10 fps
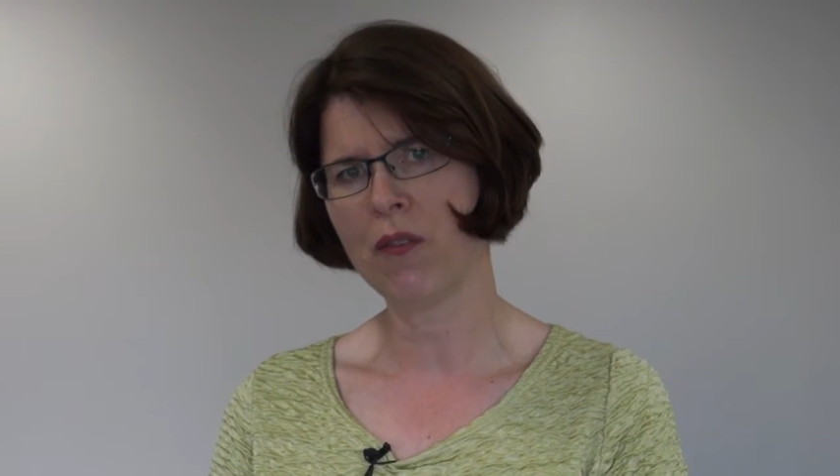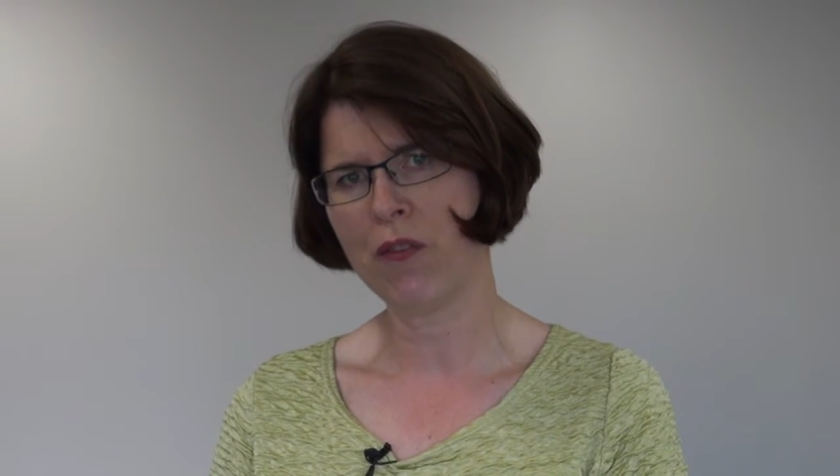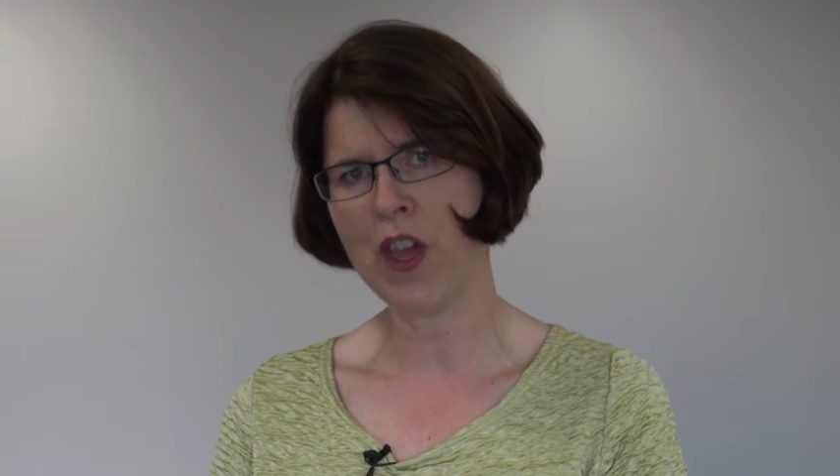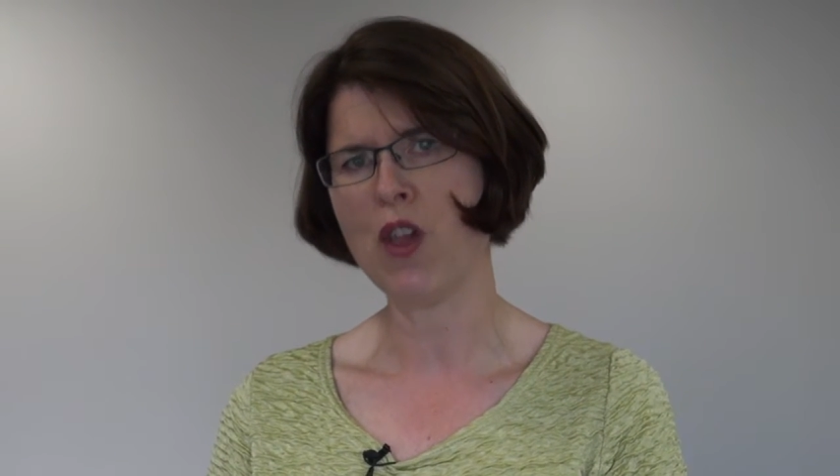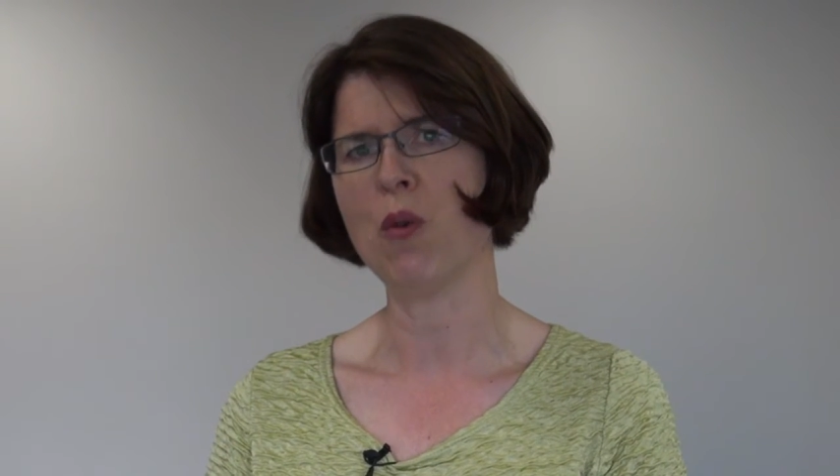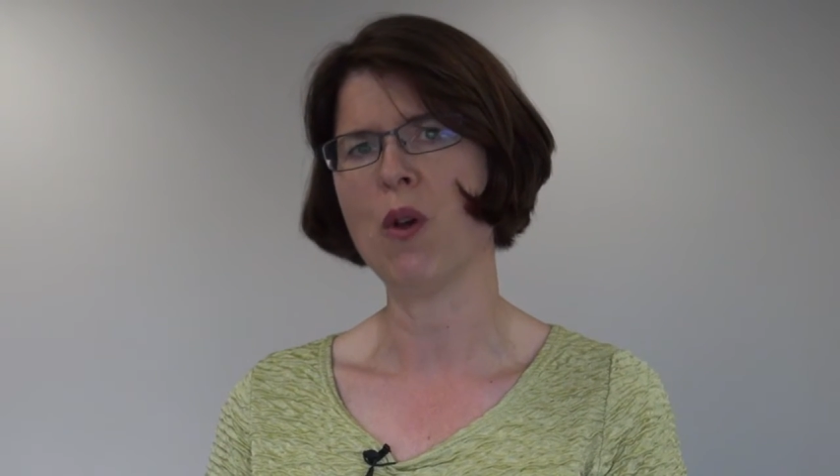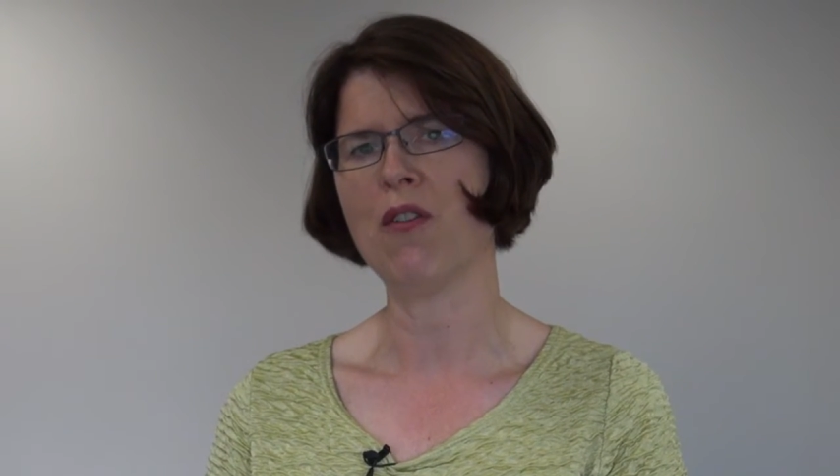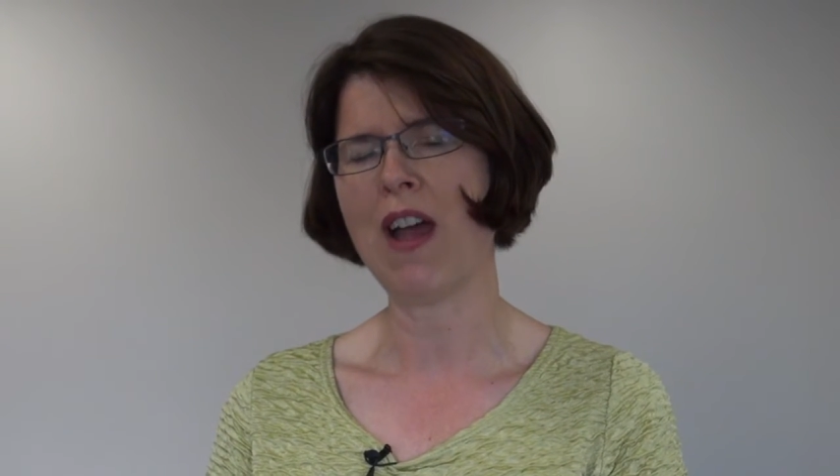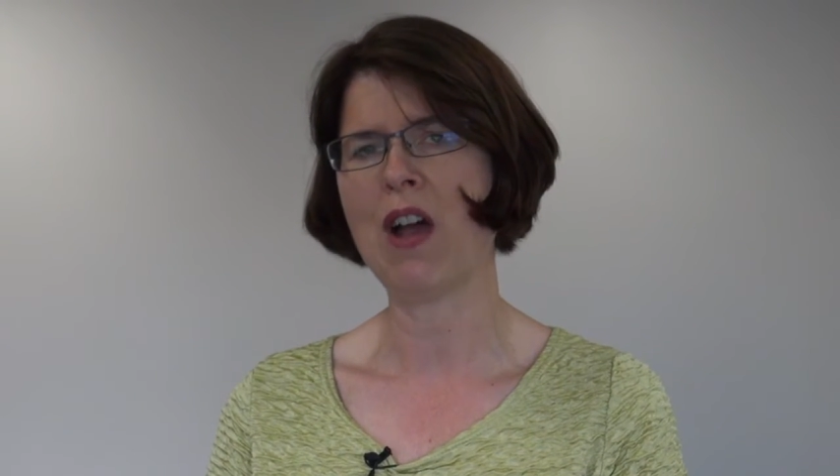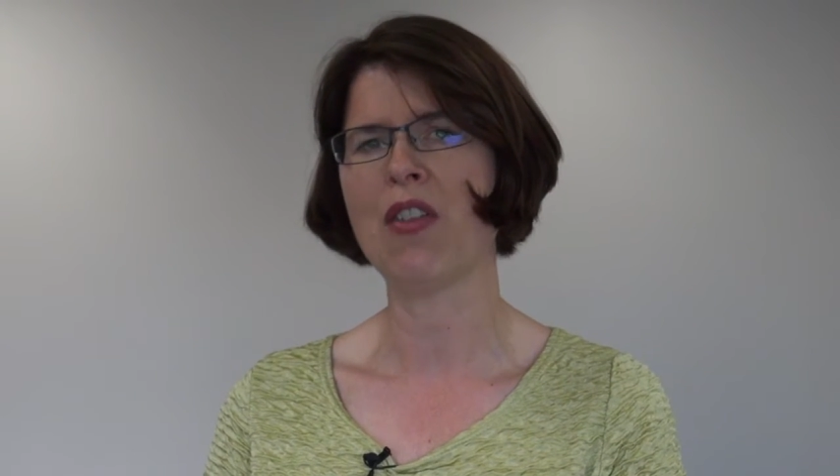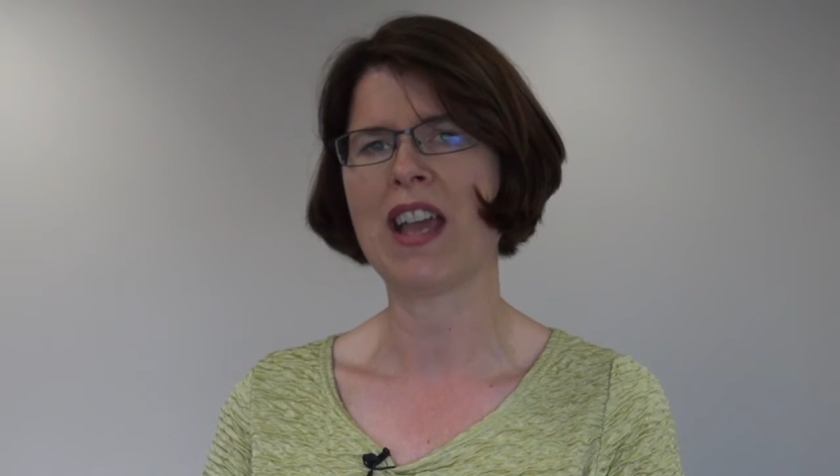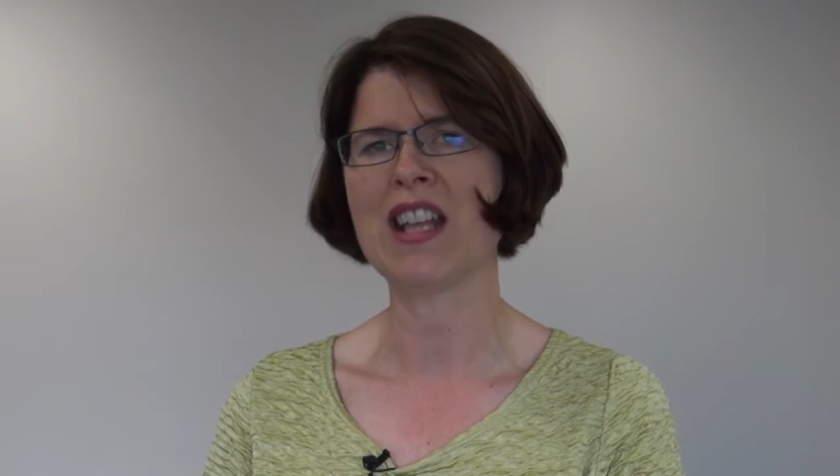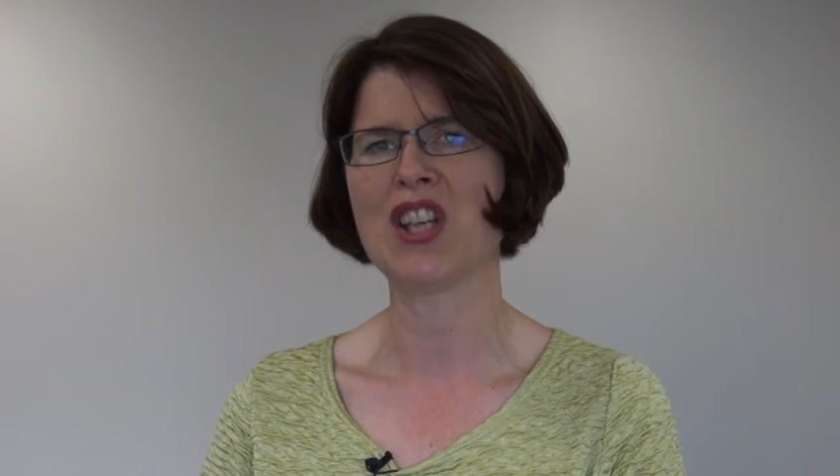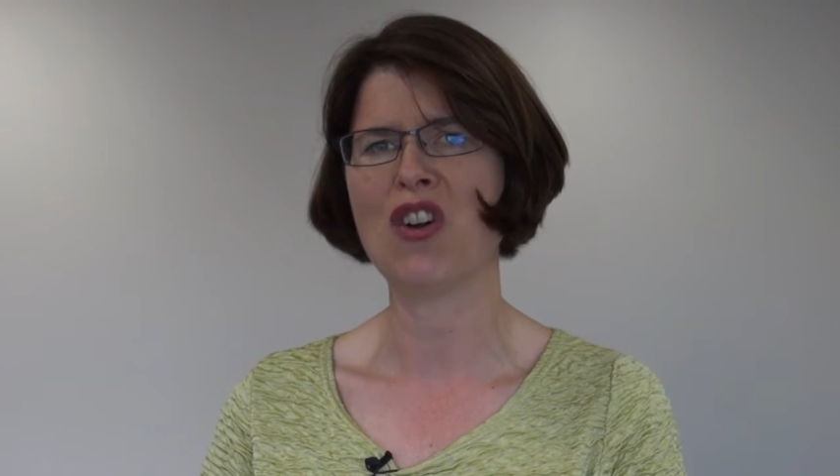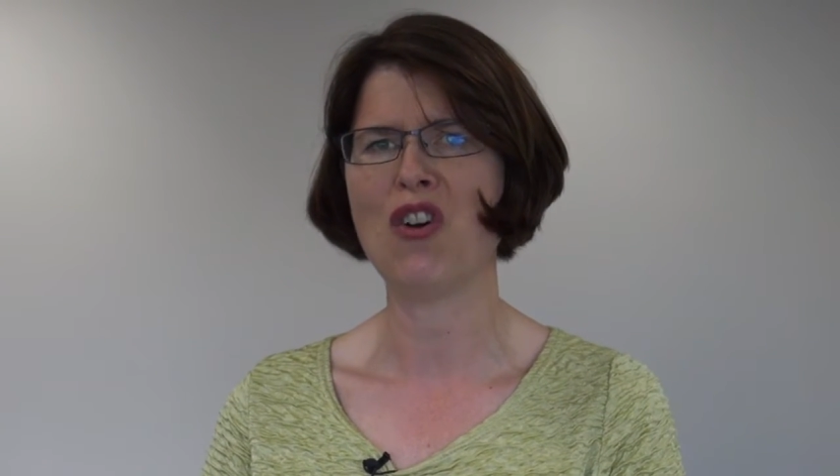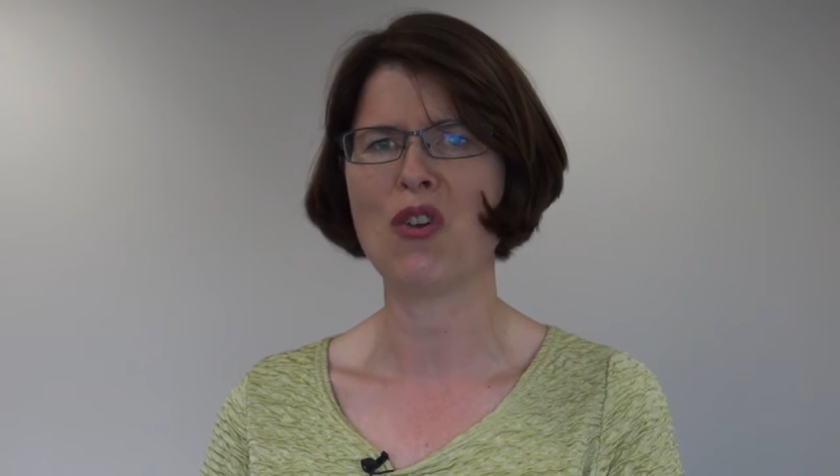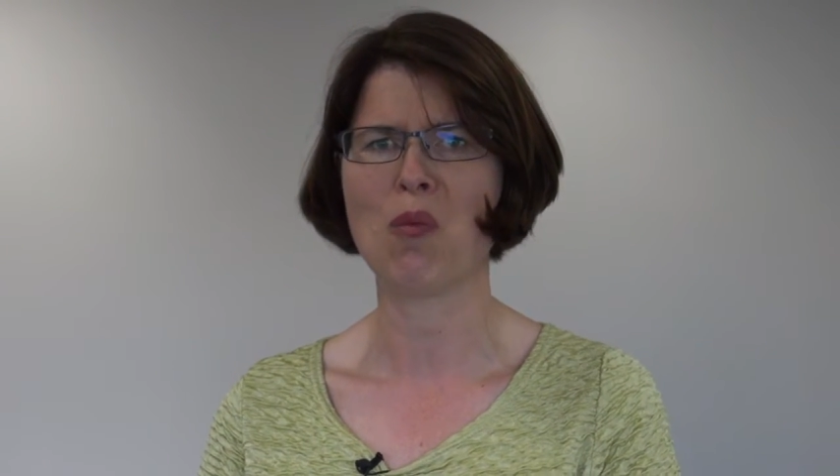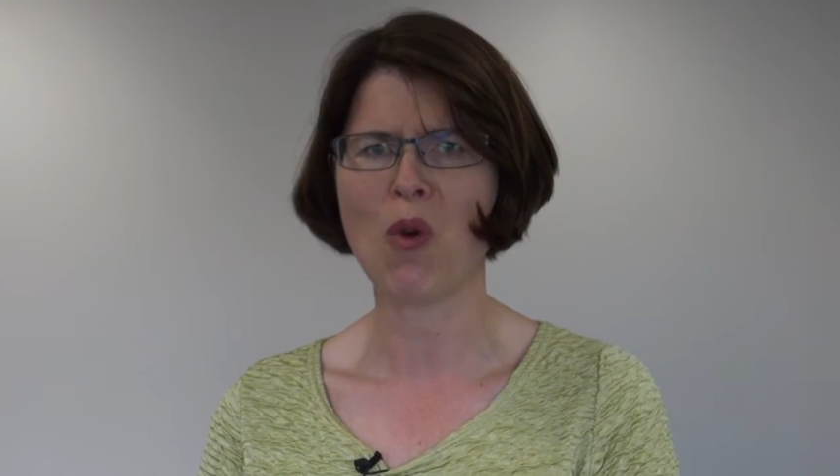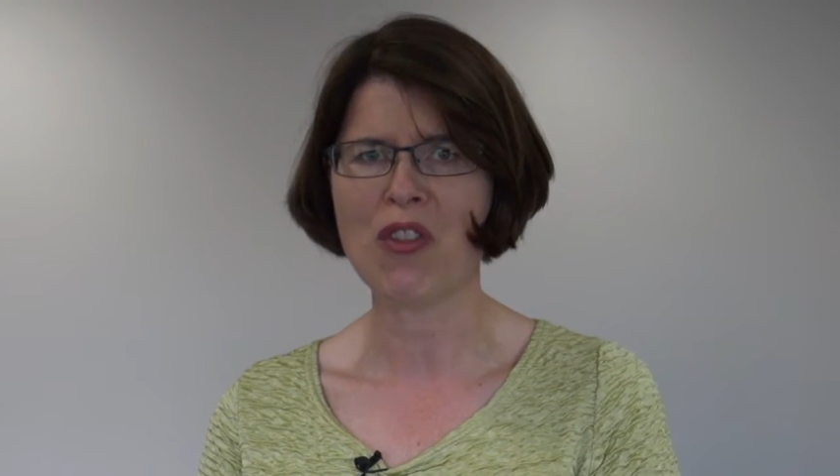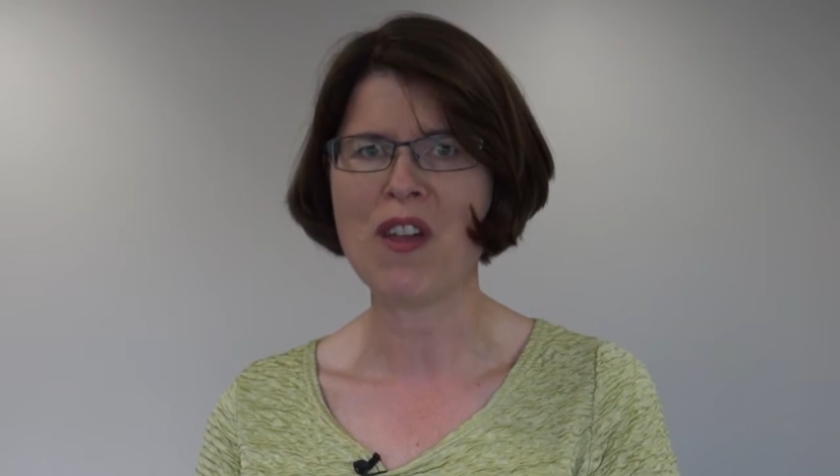view of how they're getting on and
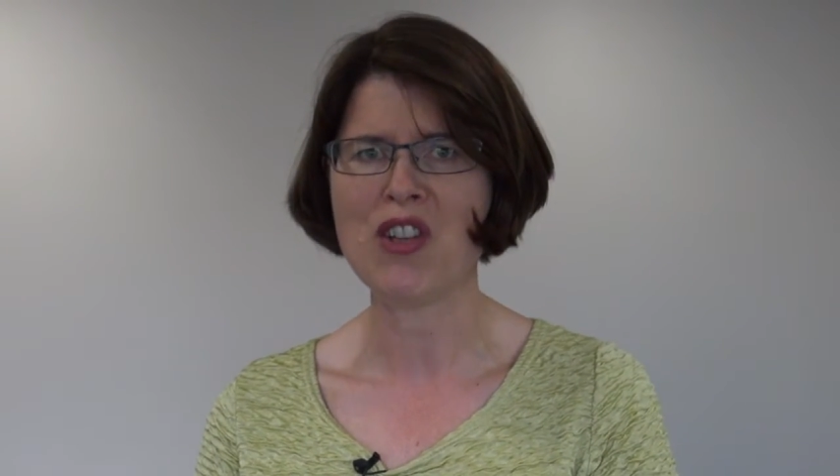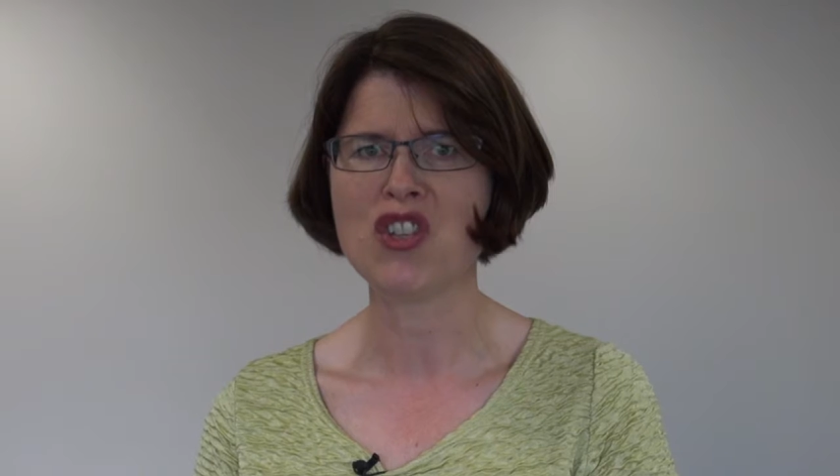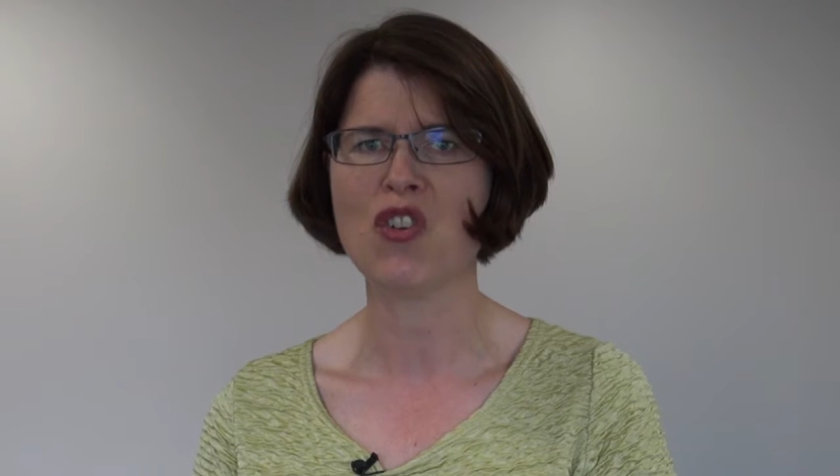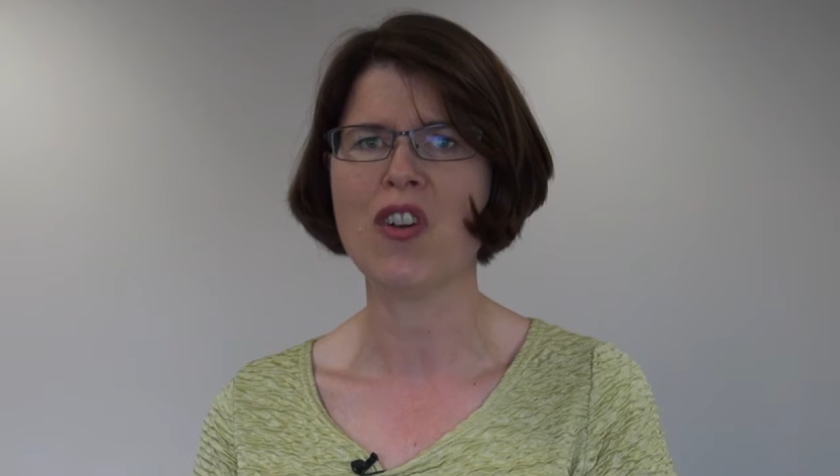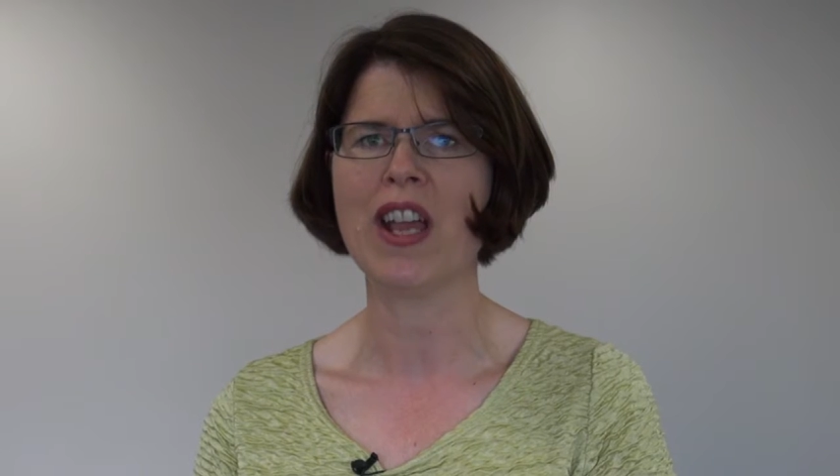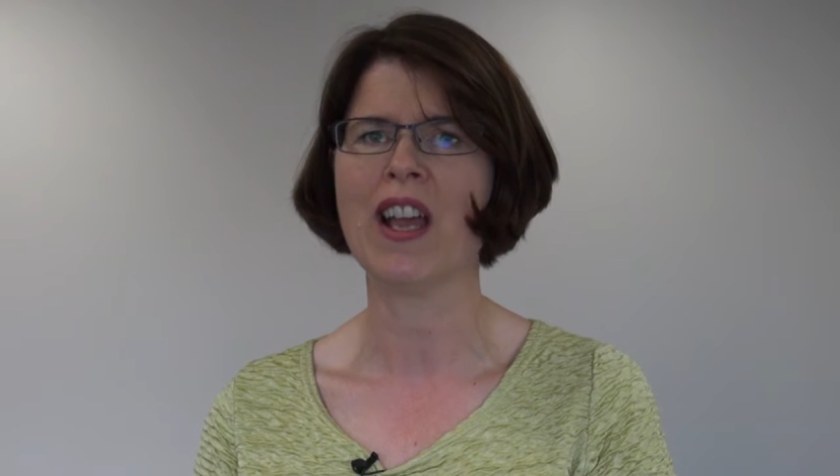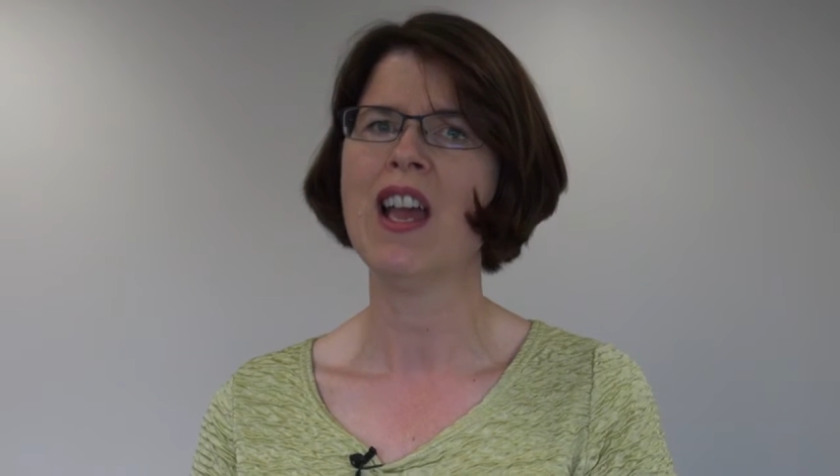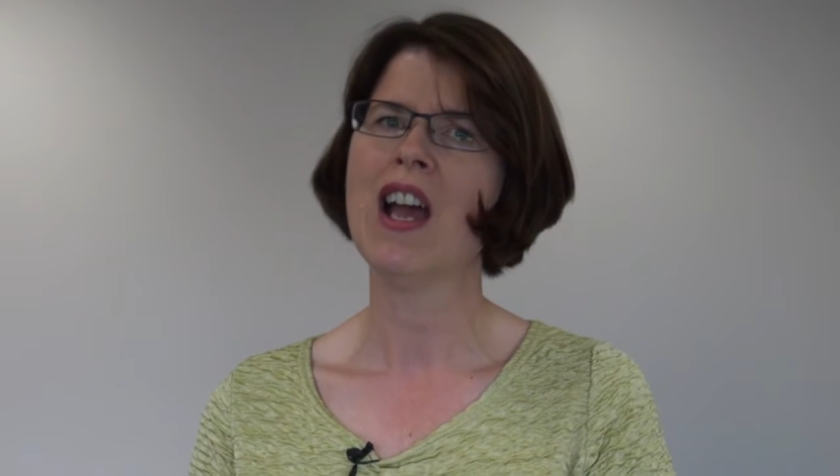what they're enjoying